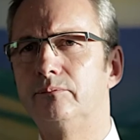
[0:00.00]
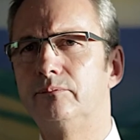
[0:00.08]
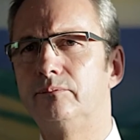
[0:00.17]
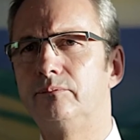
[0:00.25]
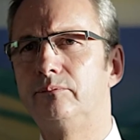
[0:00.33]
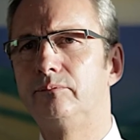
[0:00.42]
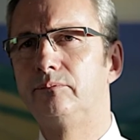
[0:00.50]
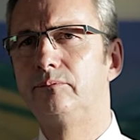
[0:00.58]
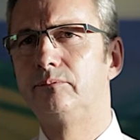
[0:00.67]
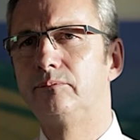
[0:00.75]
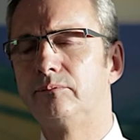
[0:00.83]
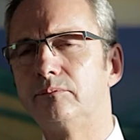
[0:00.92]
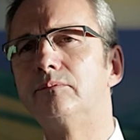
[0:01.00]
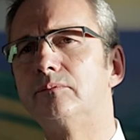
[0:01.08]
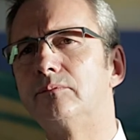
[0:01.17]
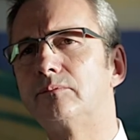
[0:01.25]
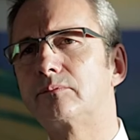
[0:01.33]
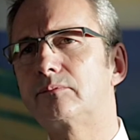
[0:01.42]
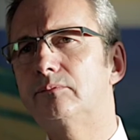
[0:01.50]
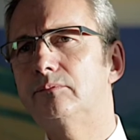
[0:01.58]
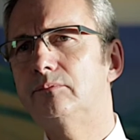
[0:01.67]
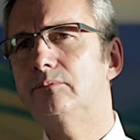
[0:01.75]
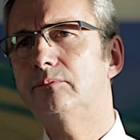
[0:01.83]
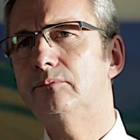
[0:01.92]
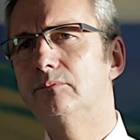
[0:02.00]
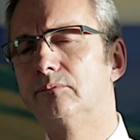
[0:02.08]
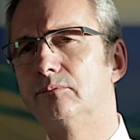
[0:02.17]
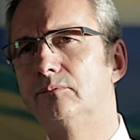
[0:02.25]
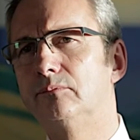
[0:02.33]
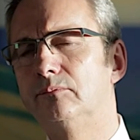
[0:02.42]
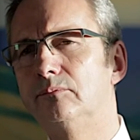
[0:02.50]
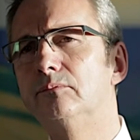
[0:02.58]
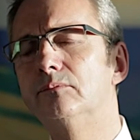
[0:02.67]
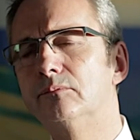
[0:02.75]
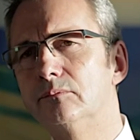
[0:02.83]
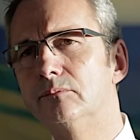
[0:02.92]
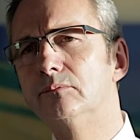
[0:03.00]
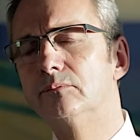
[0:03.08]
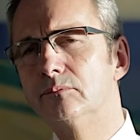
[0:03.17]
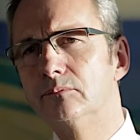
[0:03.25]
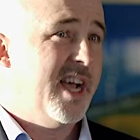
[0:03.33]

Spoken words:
our own press profile or get attention on ourselves.